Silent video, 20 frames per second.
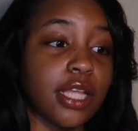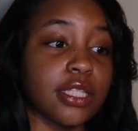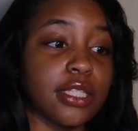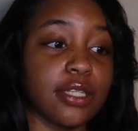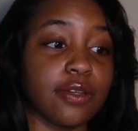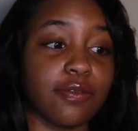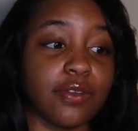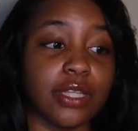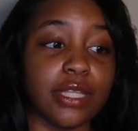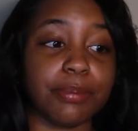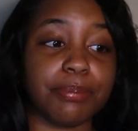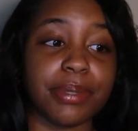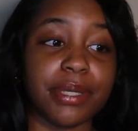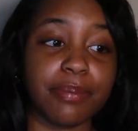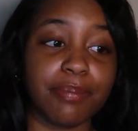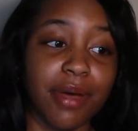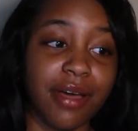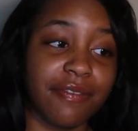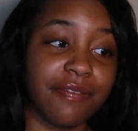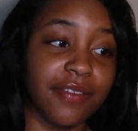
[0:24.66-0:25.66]
to really beat
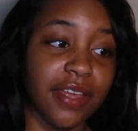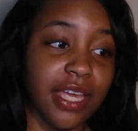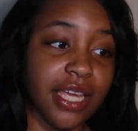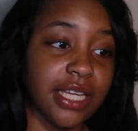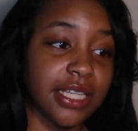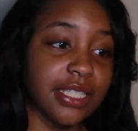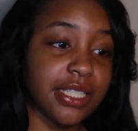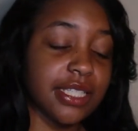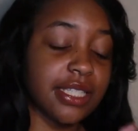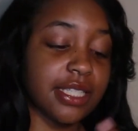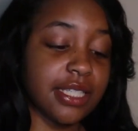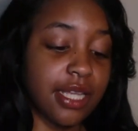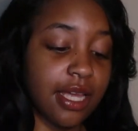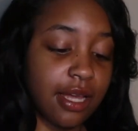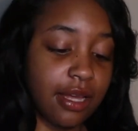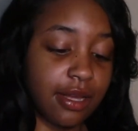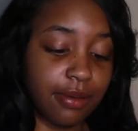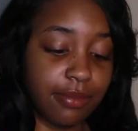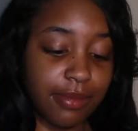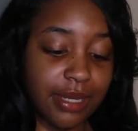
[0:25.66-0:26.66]
my face.
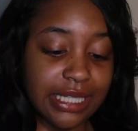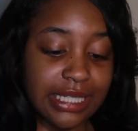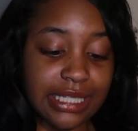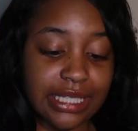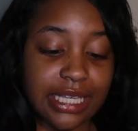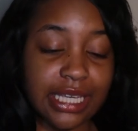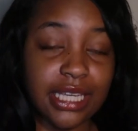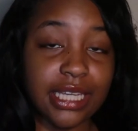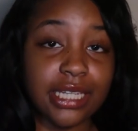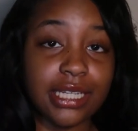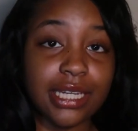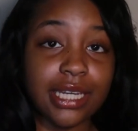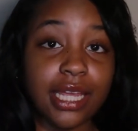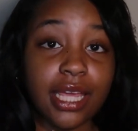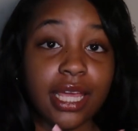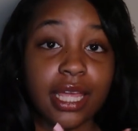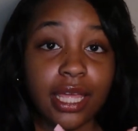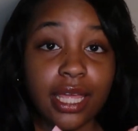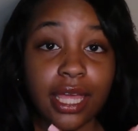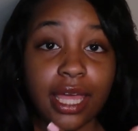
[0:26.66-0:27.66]
My skin
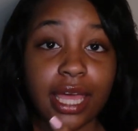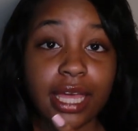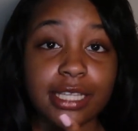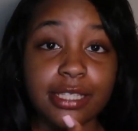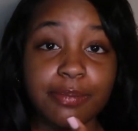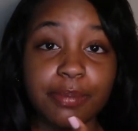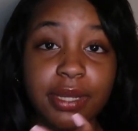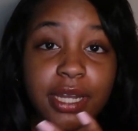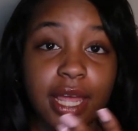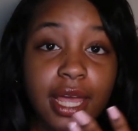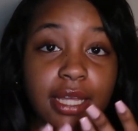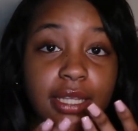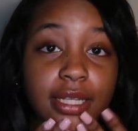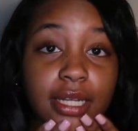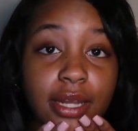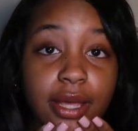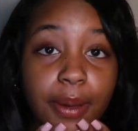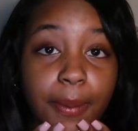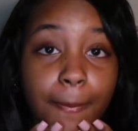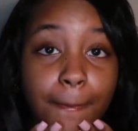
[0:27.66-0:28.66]
has been
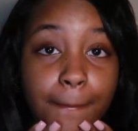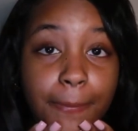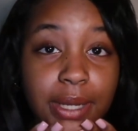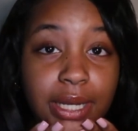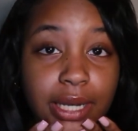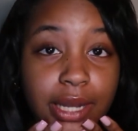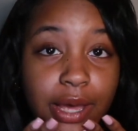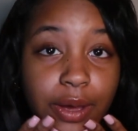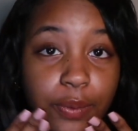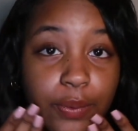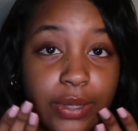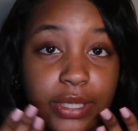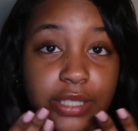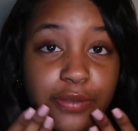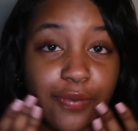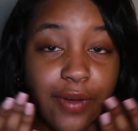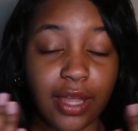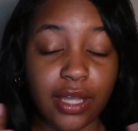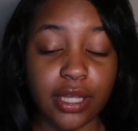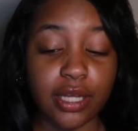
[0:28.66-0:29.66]
acting up, but now it's
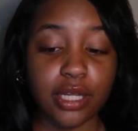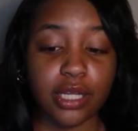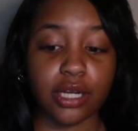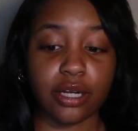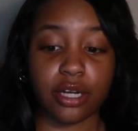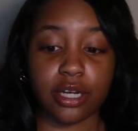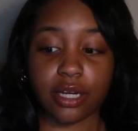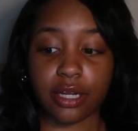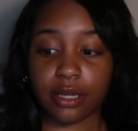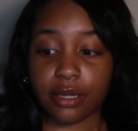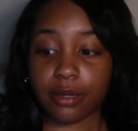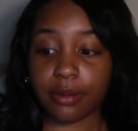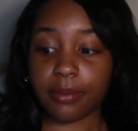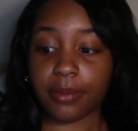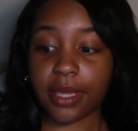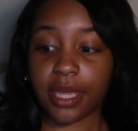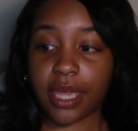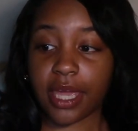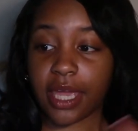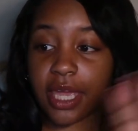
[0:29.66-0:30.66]
finally clearing up,
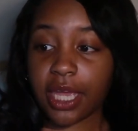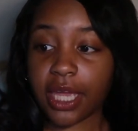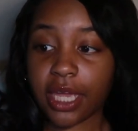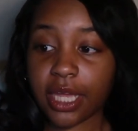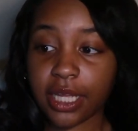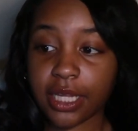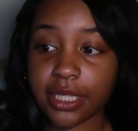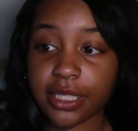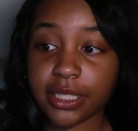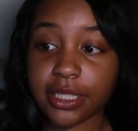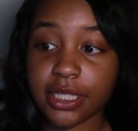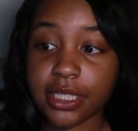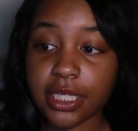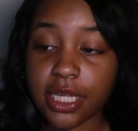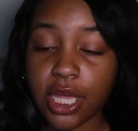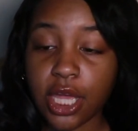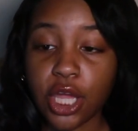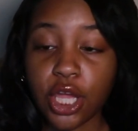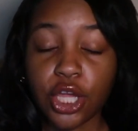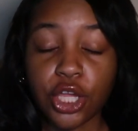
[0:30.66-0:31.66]
and
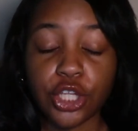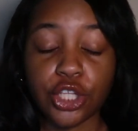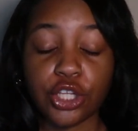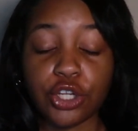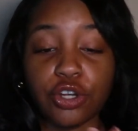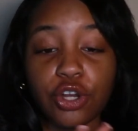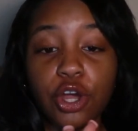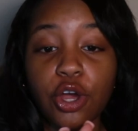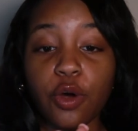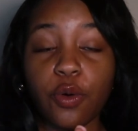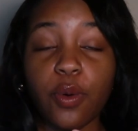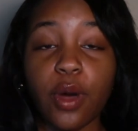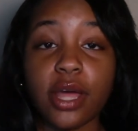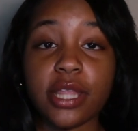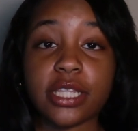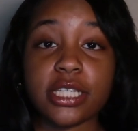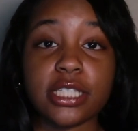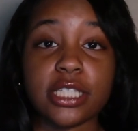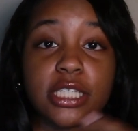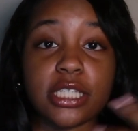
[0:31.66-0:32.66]
you know,
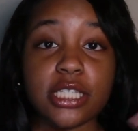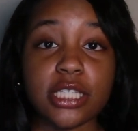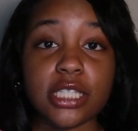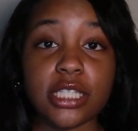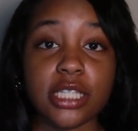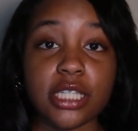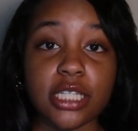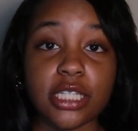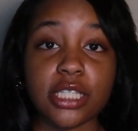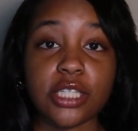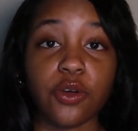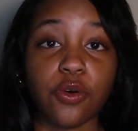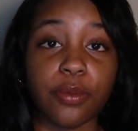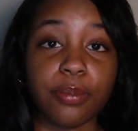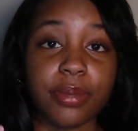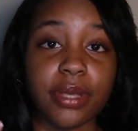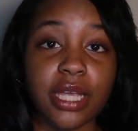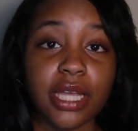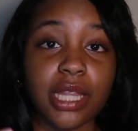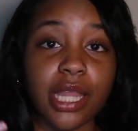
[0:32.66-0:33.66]
this gonna
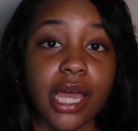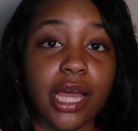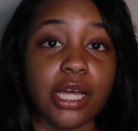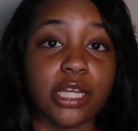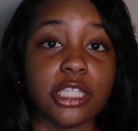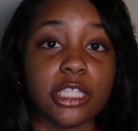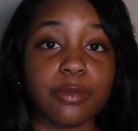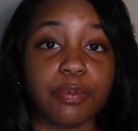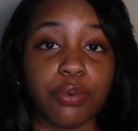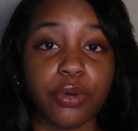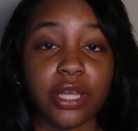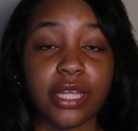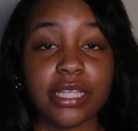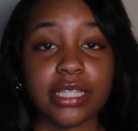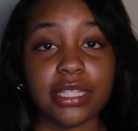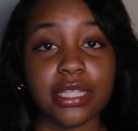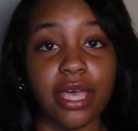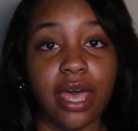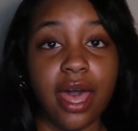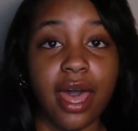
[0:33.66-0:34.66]
be like a
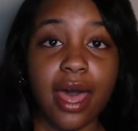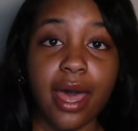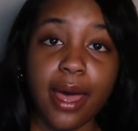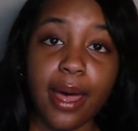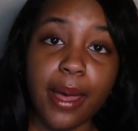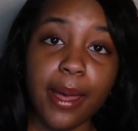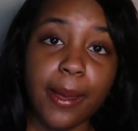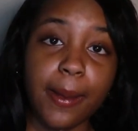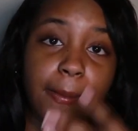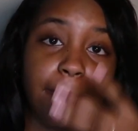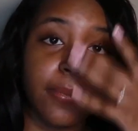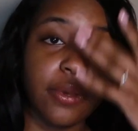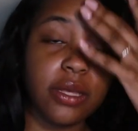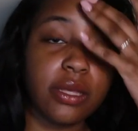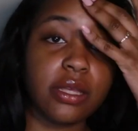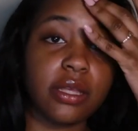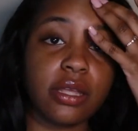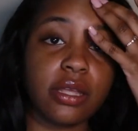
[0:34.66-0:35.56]
springtime